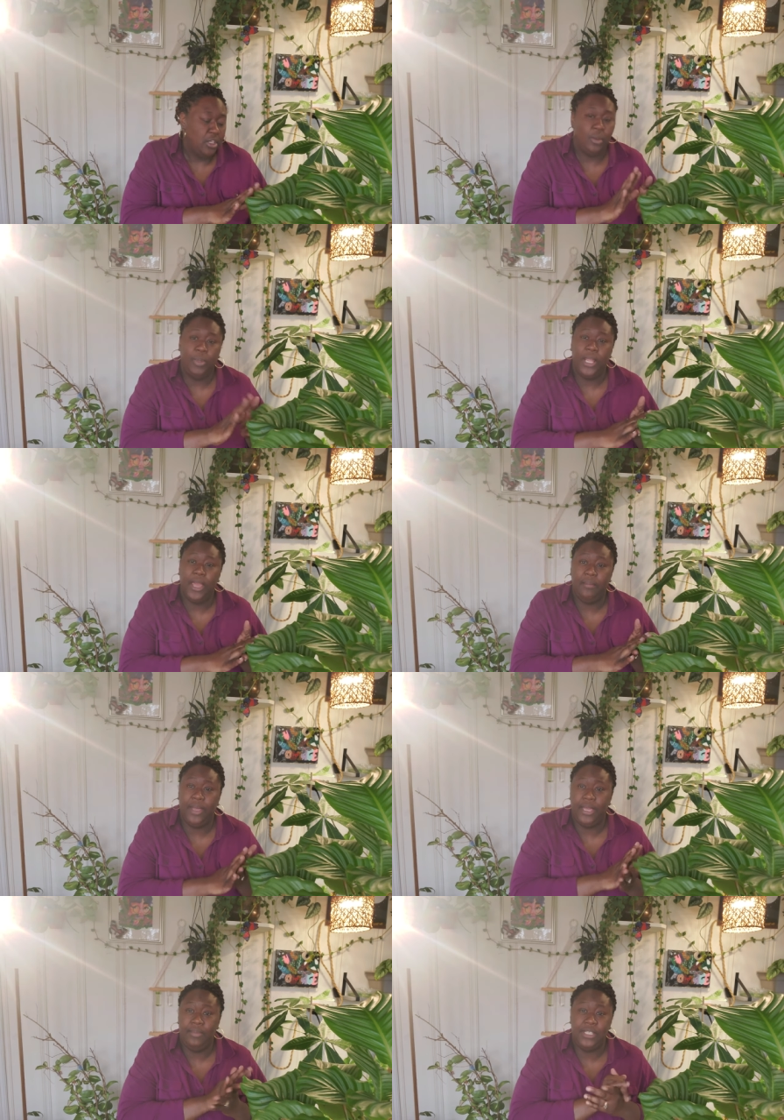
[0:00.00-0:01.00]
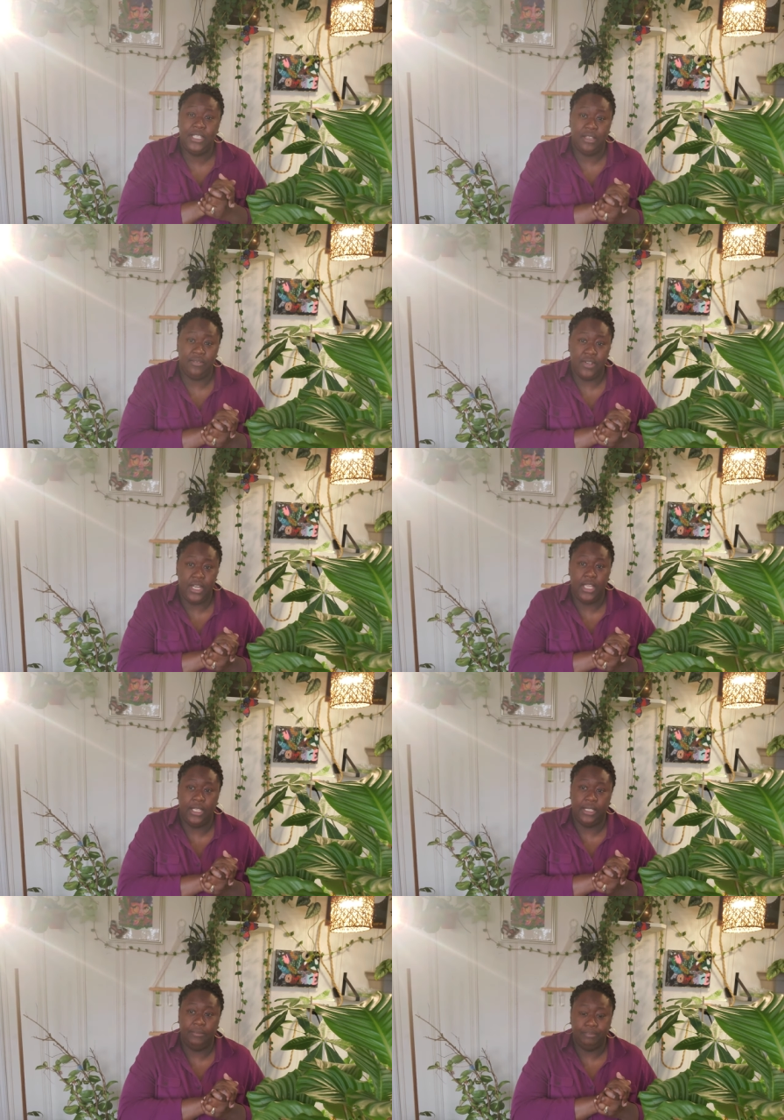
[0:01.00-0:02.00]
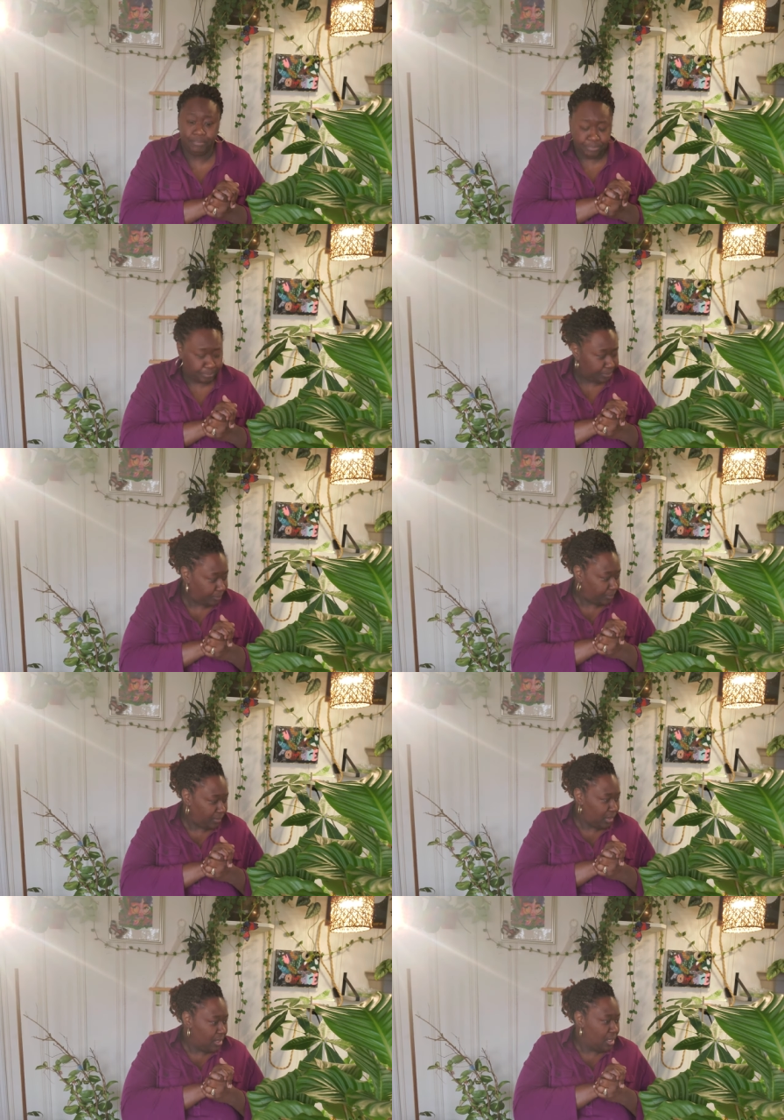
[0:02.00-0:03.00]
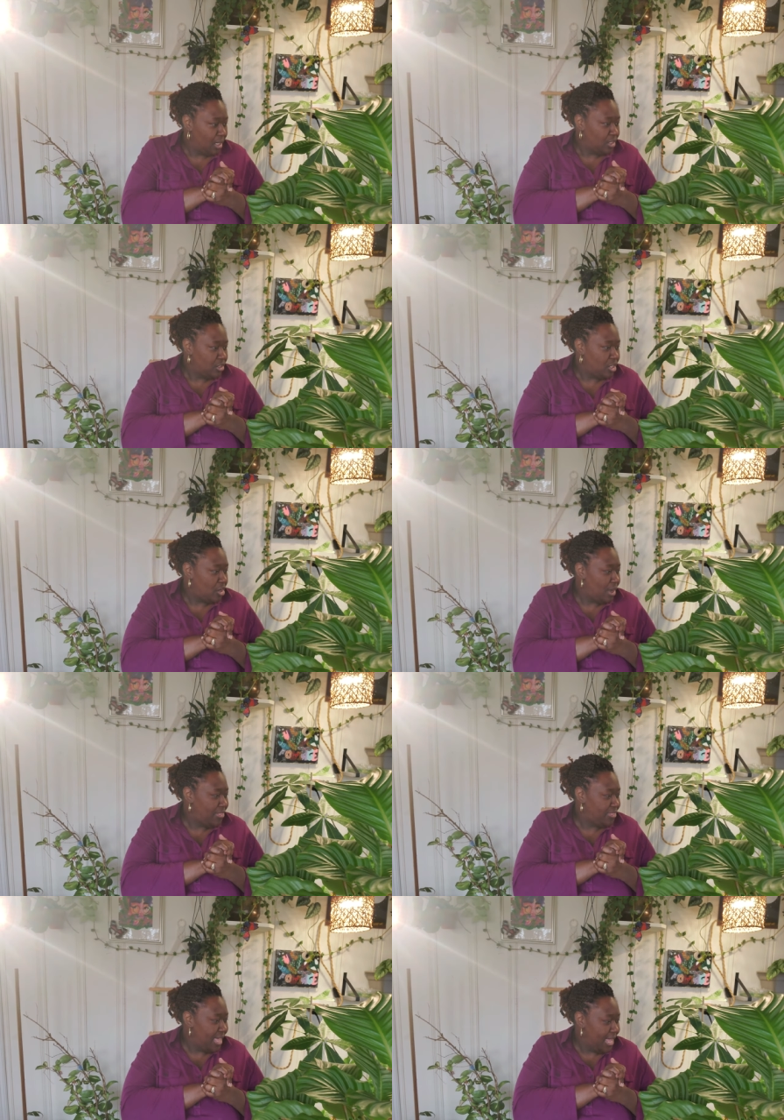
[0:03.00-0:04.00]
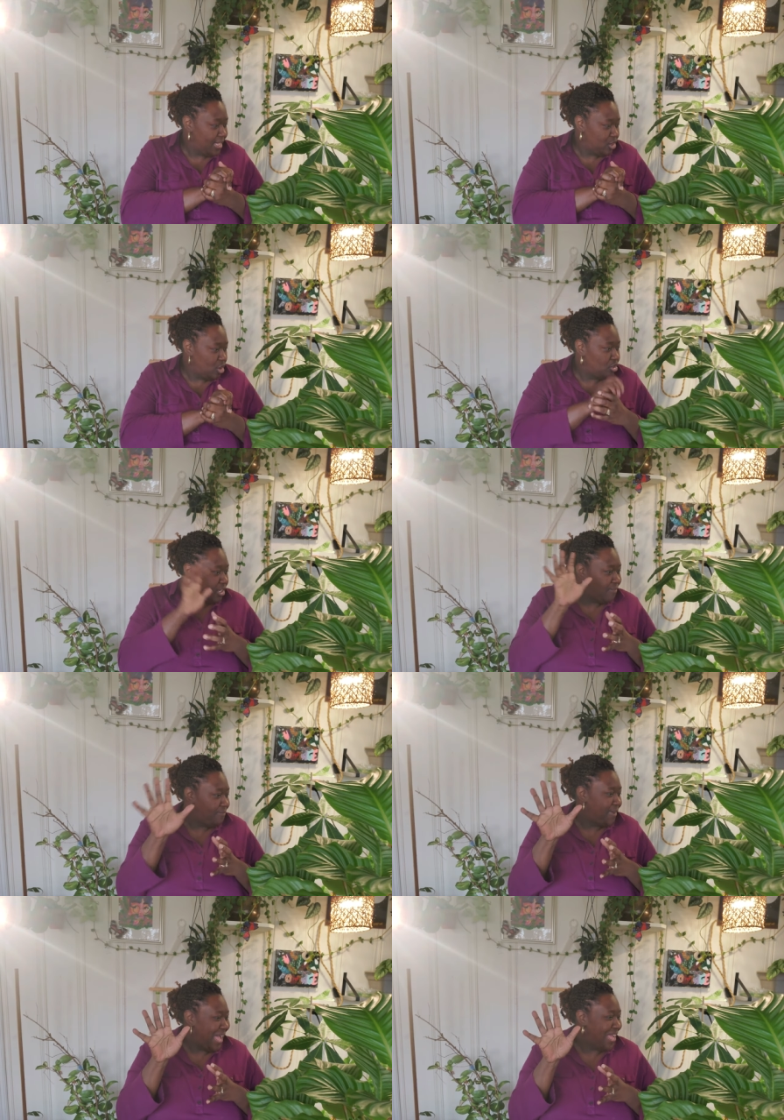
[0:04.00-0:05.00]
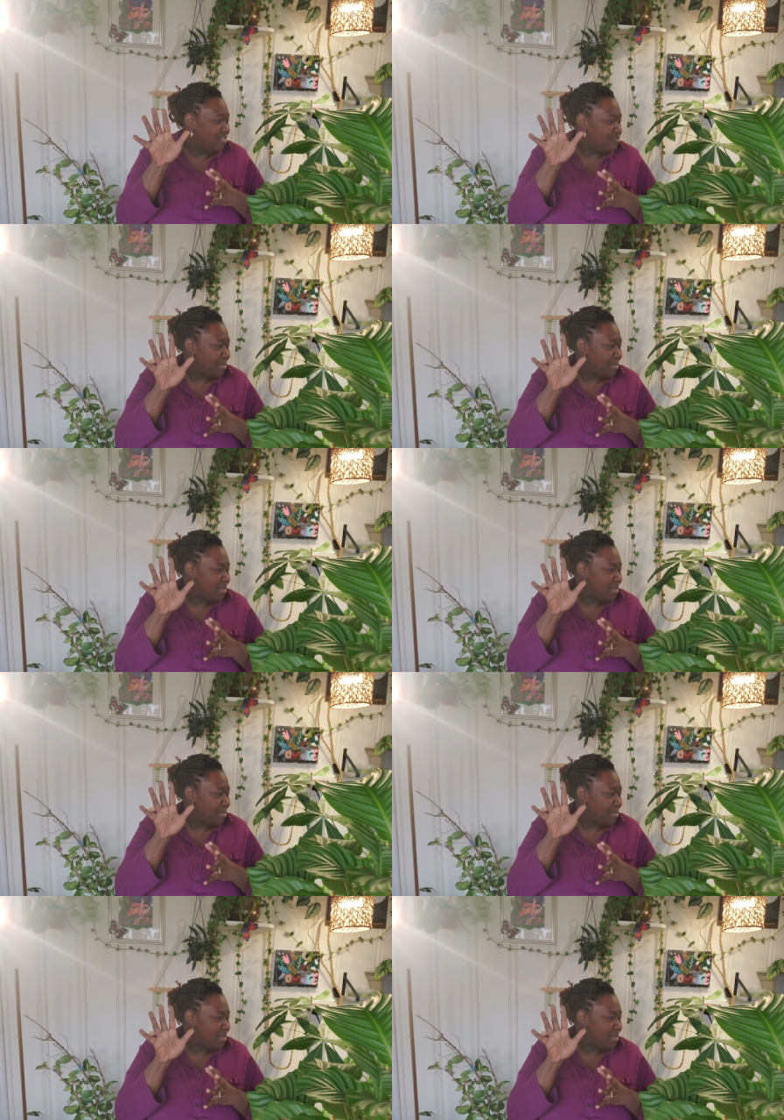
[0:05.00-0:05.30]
your plant babies if needed. So I think those are the five